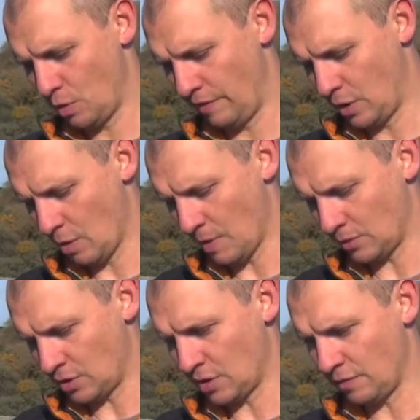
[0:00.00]
What have you got?
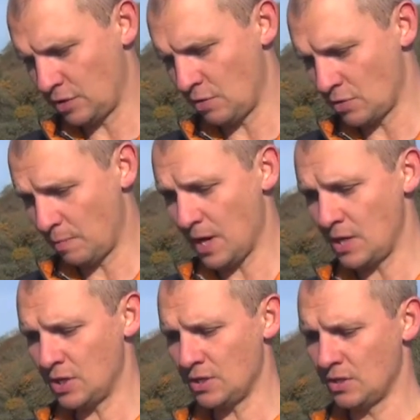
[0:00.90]
About just over 200
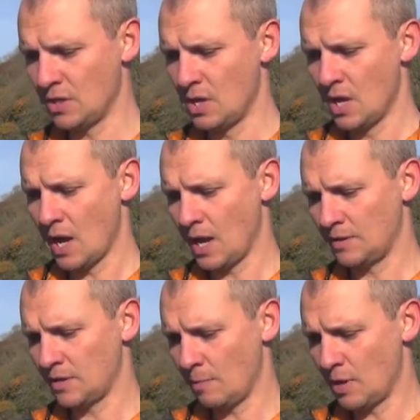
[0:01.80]
pages.
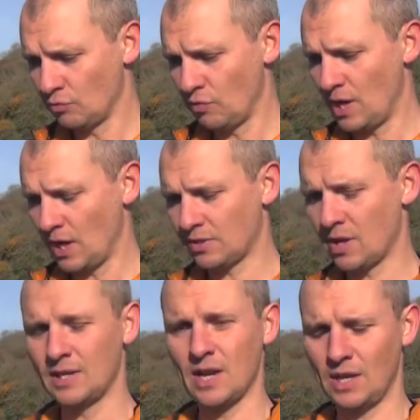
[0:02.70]
And it's really
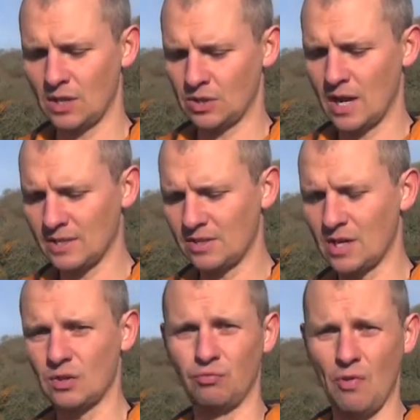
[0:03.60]
exciting. I think it's, as I
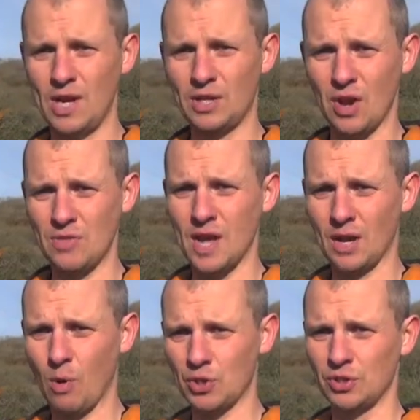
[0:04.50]
said, it's really turning
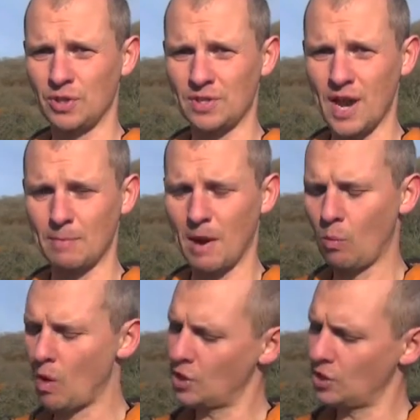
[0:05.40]
that question on its head
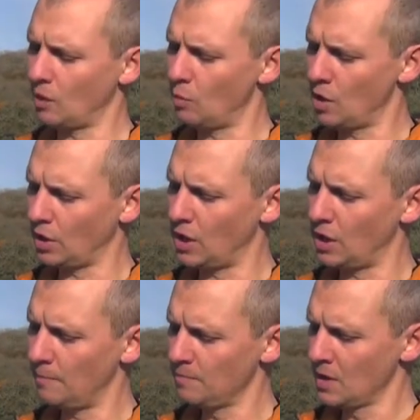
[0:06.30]
about why should I work
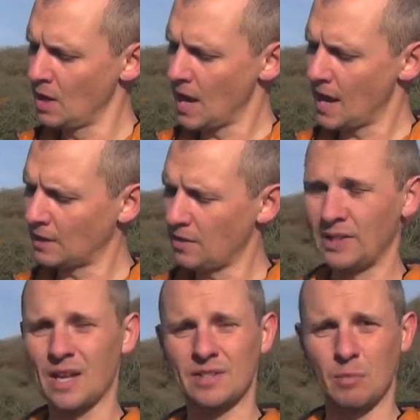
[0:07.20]
here? And I
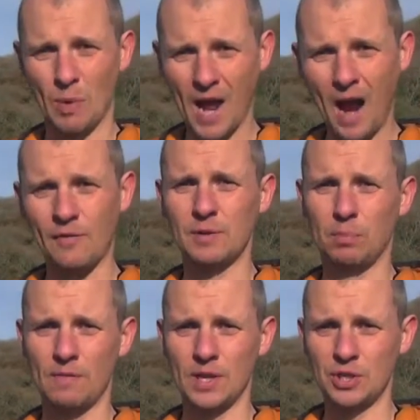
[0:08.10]
think that's something we have to
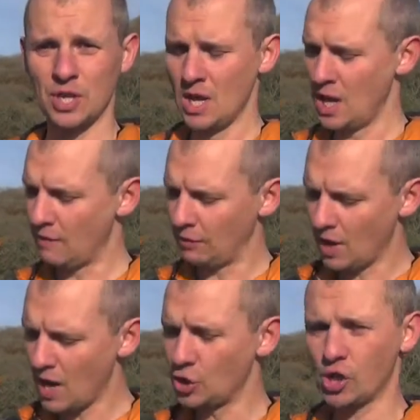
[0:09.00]
privilege. If
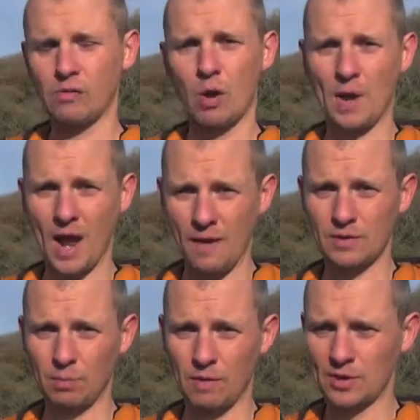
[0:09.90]
you're in an HR role, we have
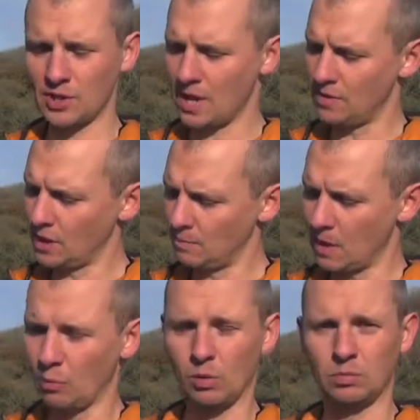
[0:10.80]
to privilege that and think
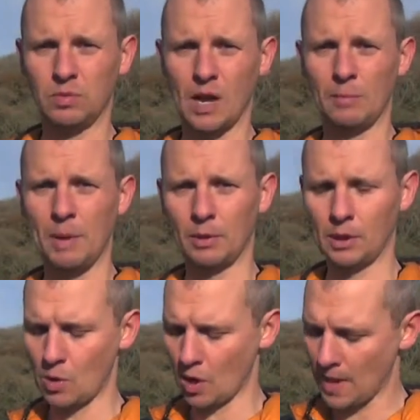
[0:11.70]
about, well, why are people
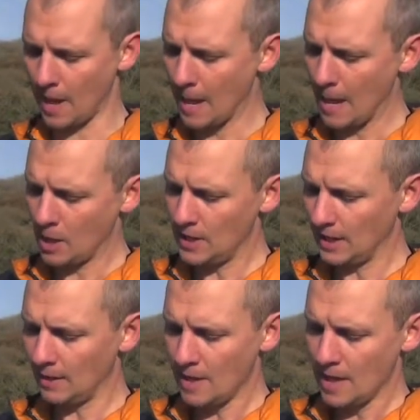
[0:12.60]
going to work that
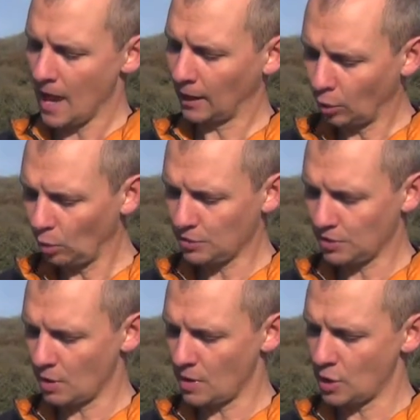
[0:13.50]
here? And
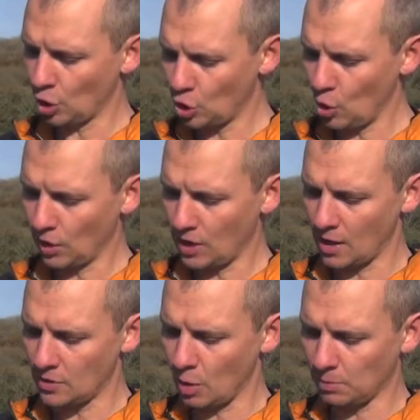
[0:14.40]
also in the
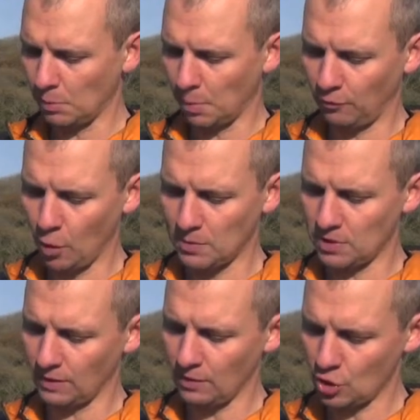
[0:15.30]
shortcut to optimal
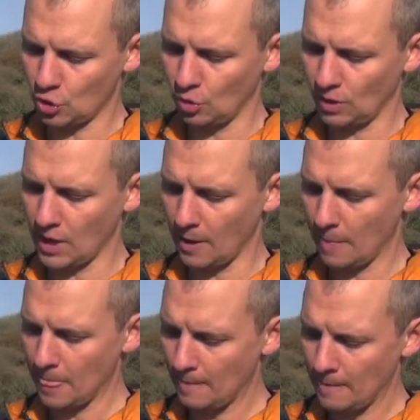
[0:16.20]
performance, if there is a
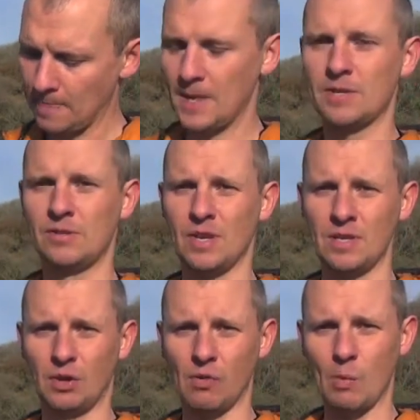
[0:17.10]
shortcut, this
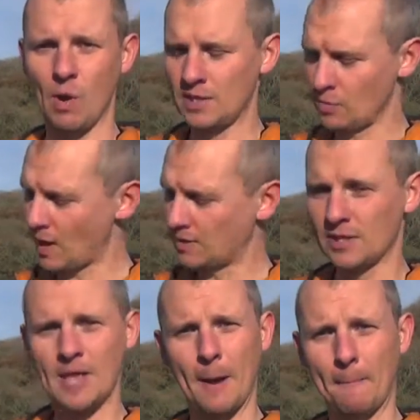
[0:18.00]
is a great way to
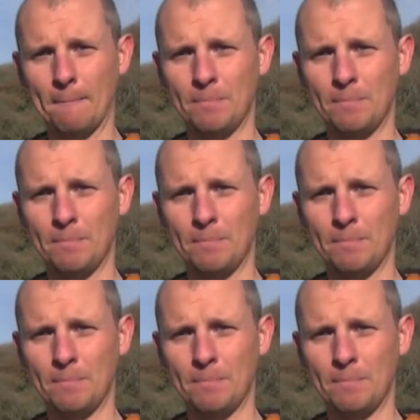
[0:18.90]
access that.